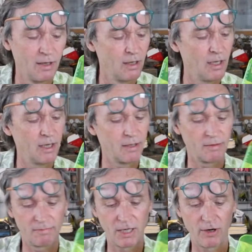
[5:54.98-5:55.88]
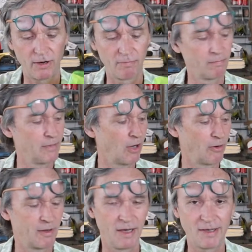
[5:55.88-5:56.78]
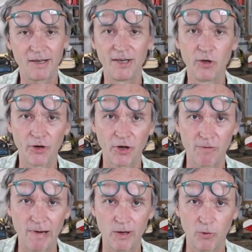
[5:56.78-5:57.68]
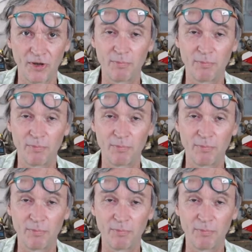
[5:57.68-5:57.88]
It's actually good at going around corners,